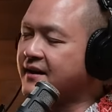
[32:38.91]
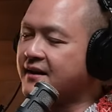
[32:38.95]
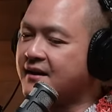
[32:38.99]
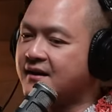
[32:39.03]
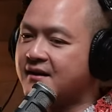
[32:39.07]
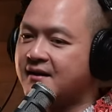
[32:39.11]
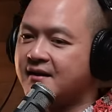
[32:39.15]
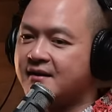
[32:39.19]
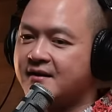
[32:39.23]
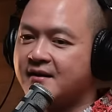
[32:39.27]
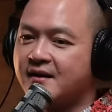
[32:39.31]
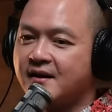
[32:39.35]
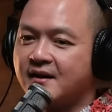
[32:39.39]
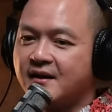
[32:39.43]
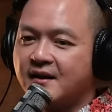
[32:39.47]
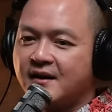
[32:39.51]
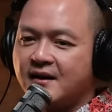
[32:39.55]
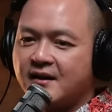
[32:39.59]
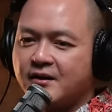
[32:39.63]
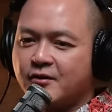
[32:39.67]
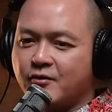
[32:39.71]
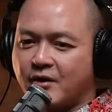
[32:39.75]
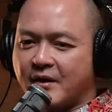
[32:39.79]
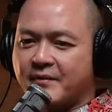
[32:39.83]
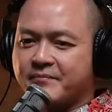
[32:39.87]
And yeah. uh,
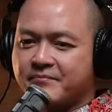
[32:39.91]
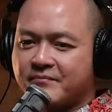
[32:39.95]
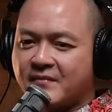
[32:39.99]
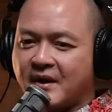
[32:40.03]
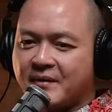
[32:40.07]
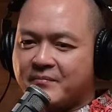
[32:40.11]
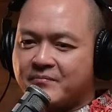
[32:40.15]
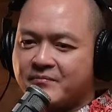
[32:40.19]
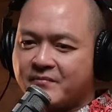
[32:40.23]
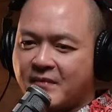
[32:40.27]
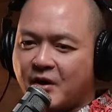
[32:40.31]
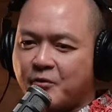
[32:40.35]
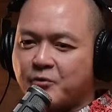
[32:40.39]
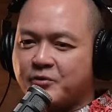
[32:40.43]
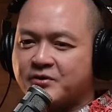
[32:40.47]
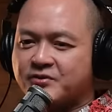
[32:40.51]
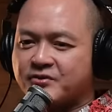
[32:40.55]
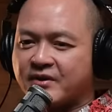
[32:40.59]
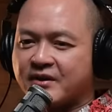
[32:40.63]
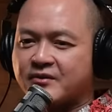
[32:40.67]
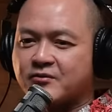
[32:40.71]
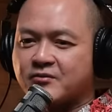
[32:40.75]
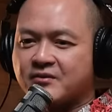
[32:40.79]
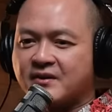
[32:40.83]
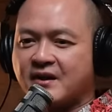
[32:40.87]
you know, I'm I'm
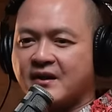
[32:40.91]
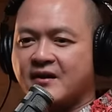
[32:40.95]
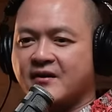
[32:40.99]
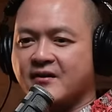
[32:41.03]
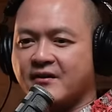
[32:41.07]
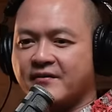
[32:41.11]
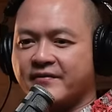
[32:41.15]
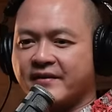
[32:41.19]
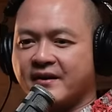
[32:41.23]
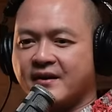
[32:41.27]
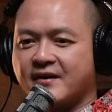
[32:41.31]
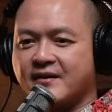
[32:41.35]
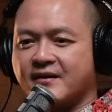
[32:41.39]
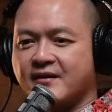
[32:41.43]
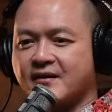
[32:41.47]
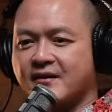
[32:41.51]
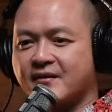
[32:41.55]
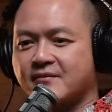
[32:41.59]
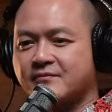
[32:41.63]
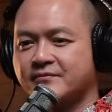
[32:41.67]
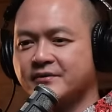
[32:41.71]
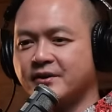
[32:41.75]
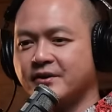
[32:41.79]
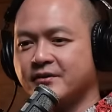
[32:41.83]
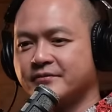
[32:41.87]
always trying to think of, hey,
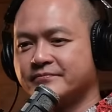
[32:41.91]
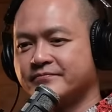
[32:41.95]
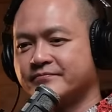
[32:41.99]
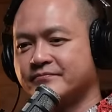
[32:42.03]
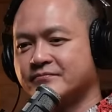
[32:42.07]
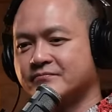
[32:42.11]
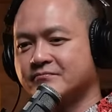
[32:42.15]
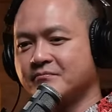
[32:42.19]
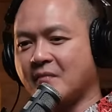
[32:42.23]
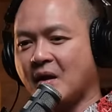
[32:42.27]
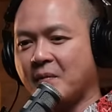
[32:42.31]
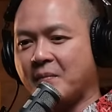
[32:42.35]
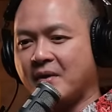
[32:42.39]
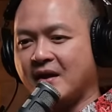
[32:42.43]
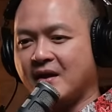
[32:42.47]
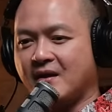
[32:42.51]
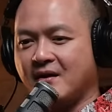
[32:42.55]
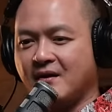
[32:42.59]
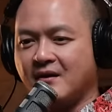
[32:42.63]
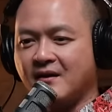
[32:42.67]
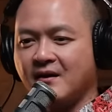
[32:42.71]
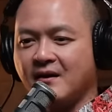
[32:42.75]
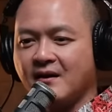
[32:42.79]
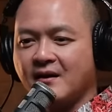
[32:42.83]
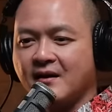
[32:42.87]
you know,
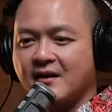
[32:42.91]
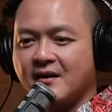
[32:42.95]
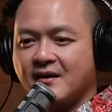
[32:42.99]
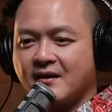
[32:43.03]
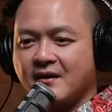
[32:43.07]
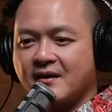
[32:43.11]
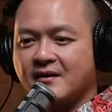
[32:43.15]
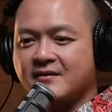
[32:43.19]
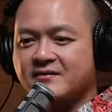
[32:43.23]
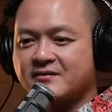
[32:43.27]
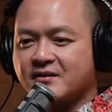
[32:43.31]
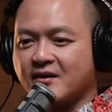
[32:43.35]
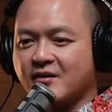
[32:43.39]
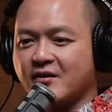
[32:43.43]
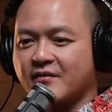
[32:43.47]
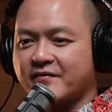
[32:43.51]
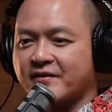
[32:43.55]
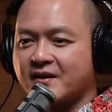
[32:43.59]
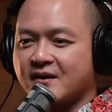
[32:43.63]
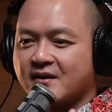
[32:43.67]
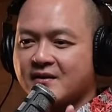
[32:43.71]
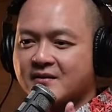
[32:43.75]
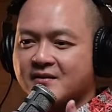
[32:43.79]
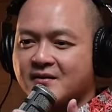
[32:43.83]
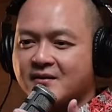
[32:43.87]
maybe instead
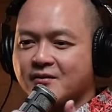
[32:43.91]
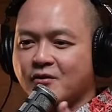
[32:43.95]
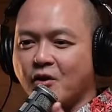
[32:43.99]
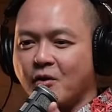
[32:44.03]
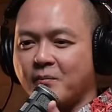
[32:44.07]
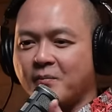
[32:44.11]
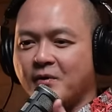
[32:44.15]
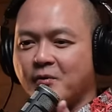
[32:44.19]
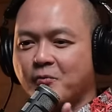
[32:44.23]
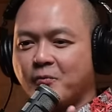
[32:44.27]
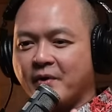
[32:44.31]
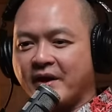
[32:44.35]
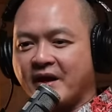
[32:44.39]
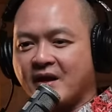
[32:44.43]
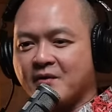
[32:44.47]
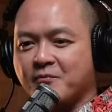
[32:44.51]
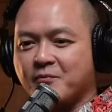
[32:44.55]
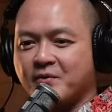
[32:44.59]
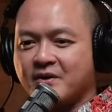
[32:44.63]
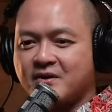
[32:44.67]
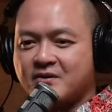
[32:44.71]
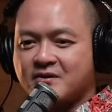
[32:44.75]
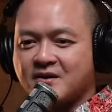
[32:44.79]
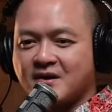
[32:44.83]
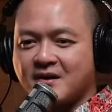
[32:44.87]
of the the normal way
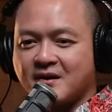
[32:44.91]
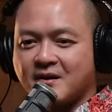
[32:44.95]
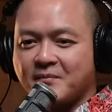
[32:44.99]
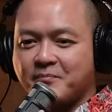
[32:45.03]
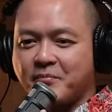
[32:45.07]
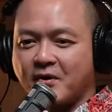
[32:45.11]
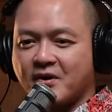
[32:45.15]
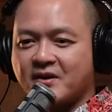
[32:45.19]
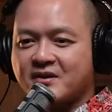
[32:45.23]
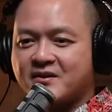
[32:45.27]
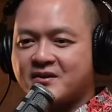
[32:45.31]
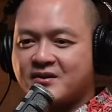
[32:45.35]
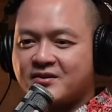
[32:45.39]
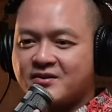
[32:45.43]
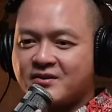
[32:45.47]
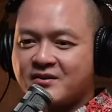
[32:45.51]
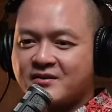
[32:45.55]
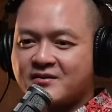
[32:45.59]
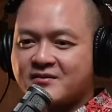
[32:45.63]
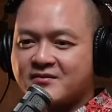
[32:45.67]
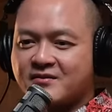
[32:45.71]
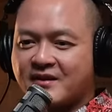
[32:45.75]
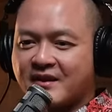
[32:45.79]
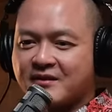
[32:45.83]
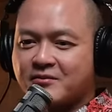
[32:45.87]
in which uh,
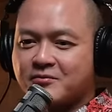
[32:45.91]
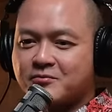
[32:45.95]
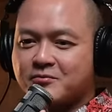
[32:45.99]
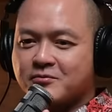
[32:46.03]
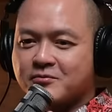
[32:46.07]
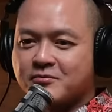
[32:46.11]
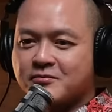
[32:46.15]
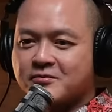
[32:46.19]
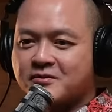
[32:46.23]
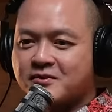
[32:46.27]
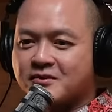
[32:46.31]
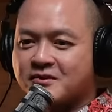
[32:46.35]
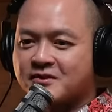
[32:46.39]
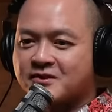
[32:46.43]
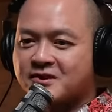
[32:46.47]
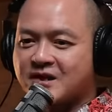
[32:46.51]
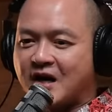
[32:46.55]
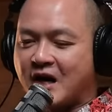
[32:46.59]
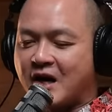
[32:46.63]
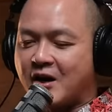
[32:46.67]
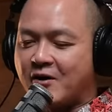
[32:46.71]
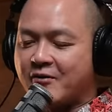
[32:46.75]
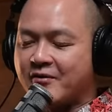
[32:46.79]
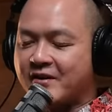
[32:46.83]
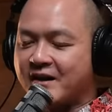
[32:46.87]
politicians like to
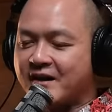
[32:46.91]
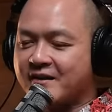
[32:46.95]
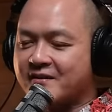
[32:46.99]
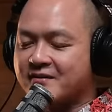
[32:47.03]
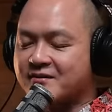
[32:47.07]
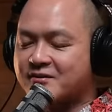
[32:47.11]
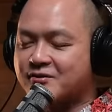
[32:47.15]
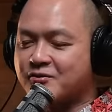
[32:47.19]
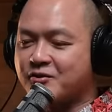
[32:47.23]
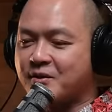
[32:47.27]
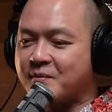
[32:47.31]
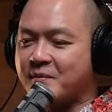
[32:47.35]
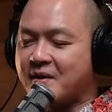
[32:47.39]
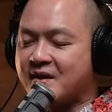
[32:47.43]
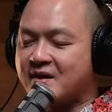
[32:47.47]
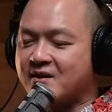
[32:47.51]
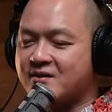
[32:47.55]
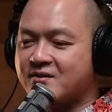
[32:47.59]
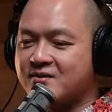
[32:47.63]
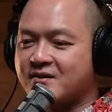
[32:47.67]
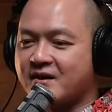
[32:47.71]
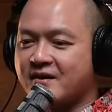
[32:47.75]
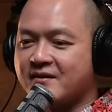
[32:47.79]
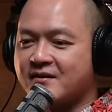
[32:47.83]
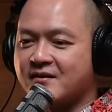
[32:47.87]
shout and scream at
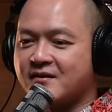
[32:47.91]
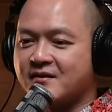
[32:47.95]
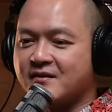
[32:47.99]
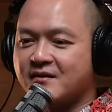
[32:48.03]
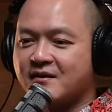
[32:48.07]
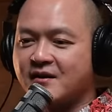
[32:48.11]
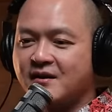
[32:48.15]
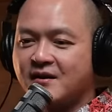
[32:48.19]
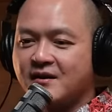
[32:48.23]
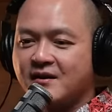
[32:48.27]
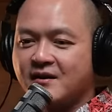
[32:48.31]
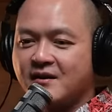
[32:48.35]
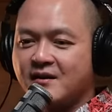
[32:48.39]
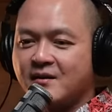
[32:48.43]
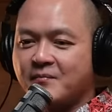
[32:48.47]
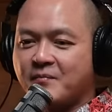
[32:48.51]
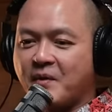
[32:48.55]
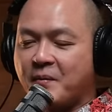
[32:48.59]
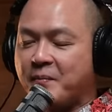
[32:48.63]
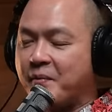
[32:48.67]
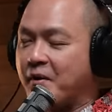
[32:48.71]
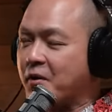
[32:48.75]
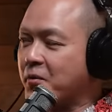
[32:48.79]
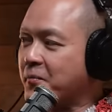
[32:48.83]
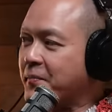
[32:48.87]
each other,
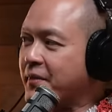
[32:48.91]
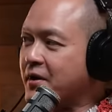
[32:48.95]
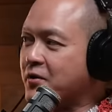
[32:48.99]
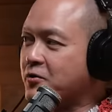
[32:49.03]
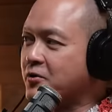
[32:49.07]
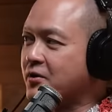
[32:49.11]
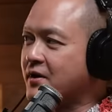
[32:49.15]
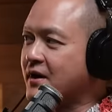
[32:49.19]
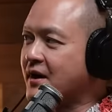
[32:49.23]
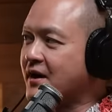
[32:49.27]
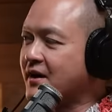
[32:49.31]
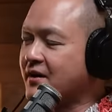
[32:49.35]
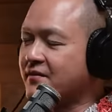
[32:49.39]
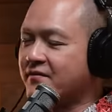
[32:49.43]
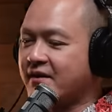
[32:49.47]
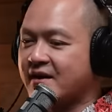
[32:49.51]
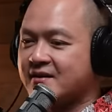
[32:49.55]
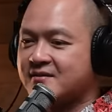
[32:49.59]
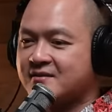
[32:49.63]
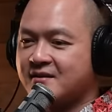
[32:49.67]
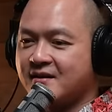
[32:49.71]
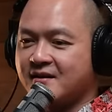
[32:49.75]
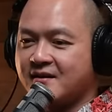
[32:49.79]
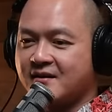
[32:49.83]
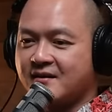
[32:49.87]
maybe it would be good uh, if,
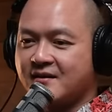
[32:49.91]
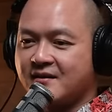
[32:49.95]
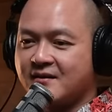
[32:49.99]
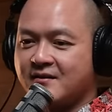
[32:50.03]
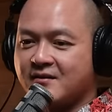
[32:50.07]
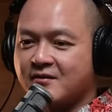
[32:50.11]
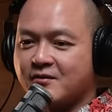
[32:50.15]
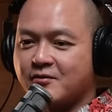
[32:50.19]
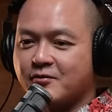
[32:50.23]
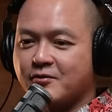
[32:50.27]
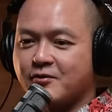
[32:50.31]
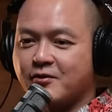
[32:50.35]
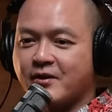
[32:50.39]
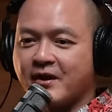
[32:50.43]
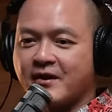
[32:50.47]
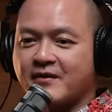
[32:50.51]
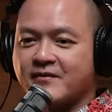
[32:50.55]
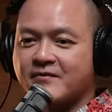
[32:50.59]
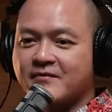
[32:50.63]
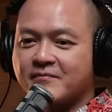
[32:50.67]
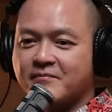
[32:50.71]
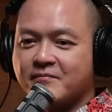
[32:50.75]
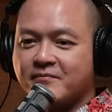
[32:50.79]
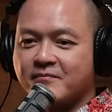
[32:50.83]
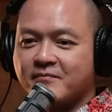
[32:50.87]
let's say, you know, you
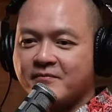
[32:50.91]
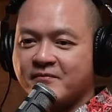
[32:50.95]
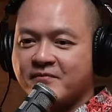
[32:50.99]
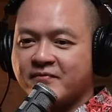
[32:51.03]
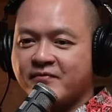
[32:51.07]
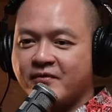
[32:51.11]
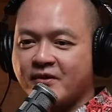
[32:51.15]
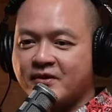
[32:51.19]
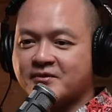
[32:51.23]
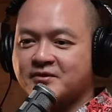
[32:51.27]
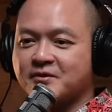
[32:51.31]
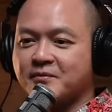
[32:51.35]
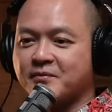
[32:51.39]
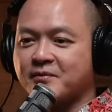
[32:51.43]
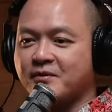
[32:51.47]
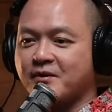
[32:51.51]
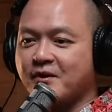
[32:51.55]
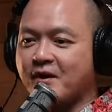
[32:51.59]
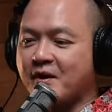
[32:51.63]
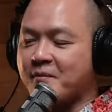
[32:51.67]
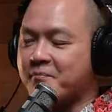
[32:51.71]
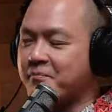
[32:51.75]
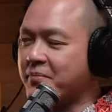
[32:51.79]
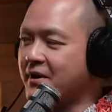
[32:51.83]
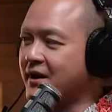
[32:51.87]
can force them
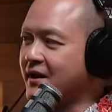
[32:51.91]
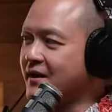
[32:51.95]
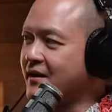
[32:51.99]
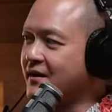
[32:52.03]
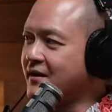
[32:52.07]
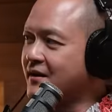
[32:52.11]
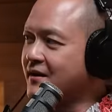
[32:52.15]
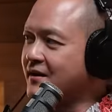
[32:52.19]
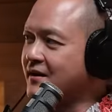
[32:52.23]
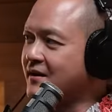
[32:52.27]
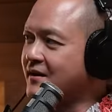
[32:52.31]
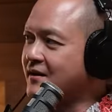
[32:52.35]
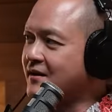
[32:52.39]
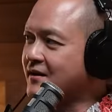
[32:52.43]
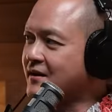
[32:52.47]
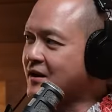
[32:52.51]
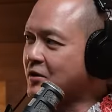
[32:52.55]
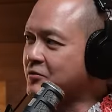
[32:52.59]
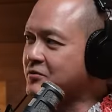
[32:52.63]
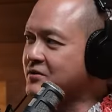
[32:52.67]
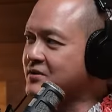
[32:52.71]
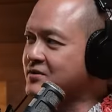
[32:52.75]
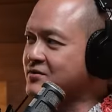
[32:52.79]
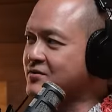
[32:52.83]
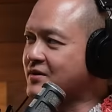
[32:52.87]
to go and play uh,
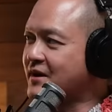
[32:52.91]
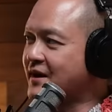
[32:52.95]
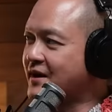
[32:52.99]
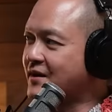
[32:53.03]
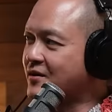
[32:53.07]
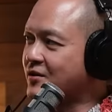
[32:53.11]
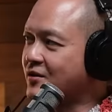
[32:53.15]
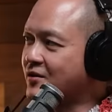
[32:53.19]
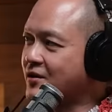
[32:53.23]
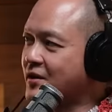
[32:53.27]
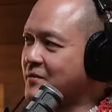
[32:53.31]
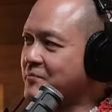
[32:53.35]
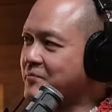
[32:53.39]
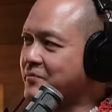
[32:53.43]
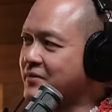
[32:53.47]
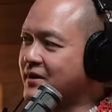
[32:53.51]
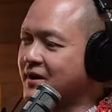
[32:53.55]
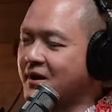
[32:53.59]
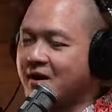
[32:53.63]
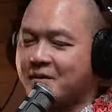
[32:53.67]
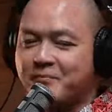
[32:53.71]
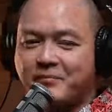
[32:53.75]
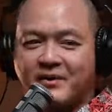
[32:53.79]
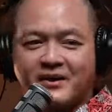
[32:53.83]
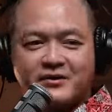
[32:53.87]
Counter Strike or go and
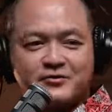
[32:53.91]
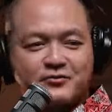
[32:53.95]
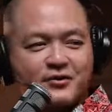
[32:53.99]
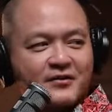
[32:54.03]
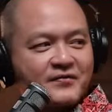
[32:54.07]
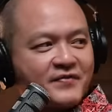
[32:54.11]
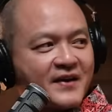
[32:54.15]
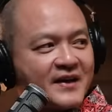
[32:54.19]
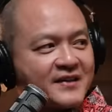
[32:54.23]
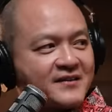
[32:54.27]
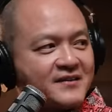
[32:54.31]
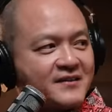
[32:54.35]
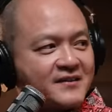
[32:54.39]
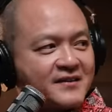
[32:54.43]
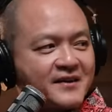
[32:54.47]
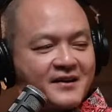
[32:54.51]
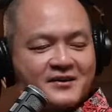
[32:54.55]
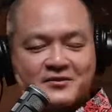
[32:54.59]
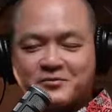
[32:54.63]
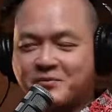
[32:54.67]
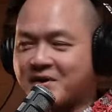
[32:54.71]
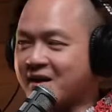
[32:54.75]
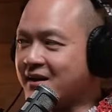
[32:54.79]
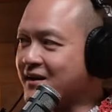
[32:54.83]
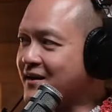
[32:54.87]
play Street Fighter
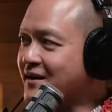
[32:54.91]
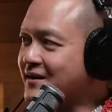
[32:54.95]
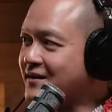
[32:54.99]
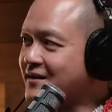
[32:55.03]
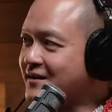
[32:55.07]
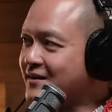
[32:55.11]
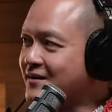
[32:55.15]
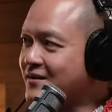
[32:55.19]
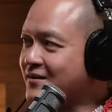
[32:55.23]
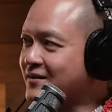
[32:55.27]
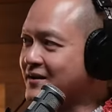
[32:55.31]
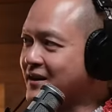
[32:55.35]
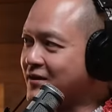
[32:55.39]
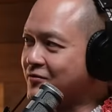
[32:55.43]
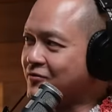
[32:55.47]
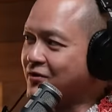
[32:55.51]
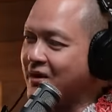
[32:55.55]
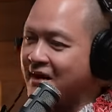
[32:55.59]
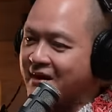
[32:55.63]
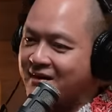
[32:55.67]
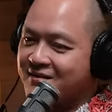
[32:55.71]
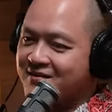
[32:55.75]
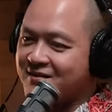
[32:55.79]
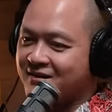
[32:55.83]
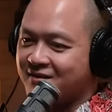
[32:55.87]
against one another, you know, then
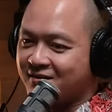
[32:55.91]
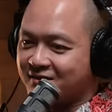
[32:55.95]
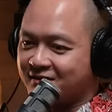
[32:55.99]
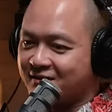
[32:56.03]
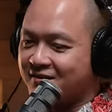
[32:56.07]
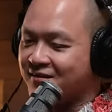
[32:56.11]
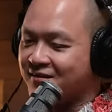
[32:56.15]
release it